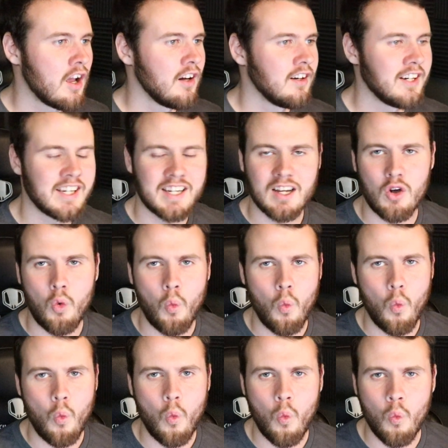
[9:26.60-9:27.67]
Like,
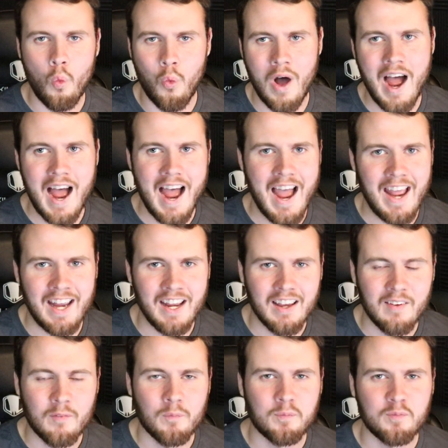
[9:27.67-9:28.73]
why?
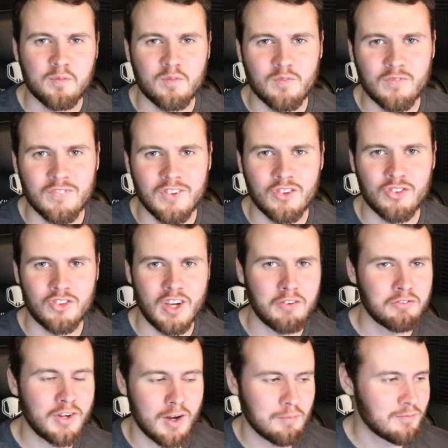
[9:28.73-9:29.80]

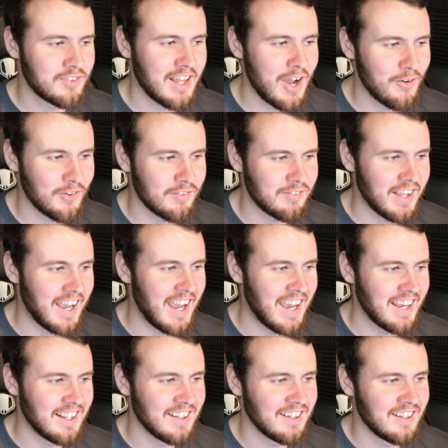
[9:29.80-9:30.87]
Stuff comes out of
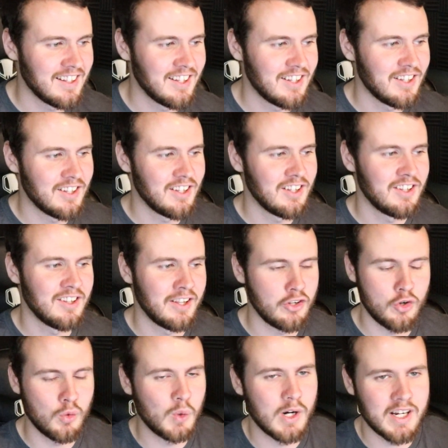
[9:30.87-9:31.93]
that
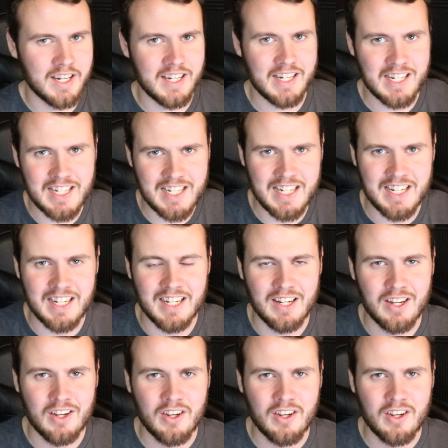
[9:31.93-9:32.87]
you want to eat,